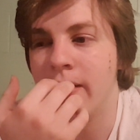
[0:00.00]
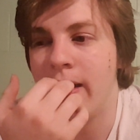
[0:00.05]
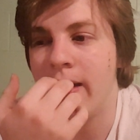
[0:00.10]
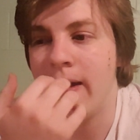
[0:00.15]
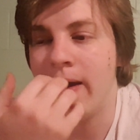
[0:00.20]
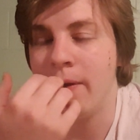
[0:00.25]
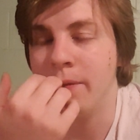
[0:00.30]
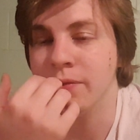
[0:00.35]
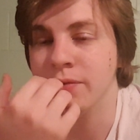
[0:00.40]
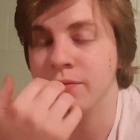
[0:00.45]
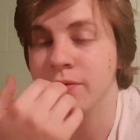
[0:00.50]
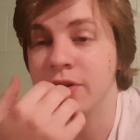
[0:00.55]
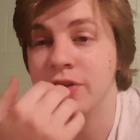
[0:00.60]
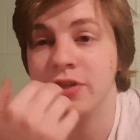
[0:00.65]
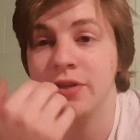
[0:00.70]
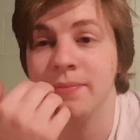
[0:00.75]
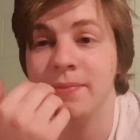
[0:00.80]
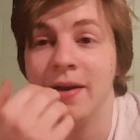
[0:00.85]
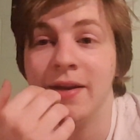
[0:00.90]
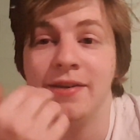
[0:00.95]
I was
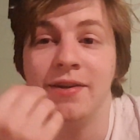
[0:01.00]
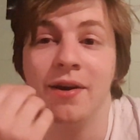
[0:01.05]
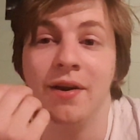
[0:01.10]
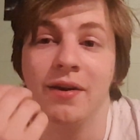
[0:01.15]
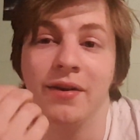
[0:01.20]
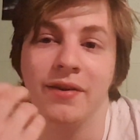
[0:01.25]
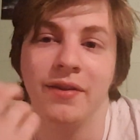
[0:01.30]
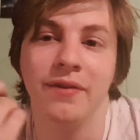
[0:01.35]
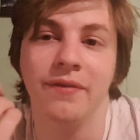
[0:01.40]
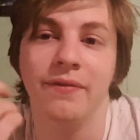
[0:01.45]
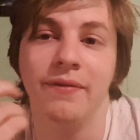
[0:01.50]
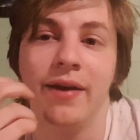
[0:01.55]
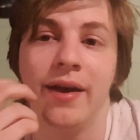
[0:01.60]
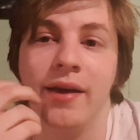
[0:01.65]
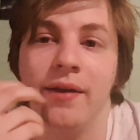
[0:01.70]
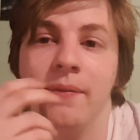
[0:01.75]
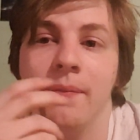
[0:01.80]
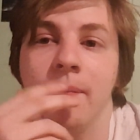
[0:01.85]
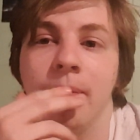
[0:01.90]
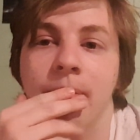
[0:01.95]
rushing my dog to the
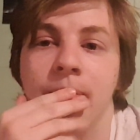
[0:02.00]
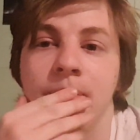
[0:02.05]
vet.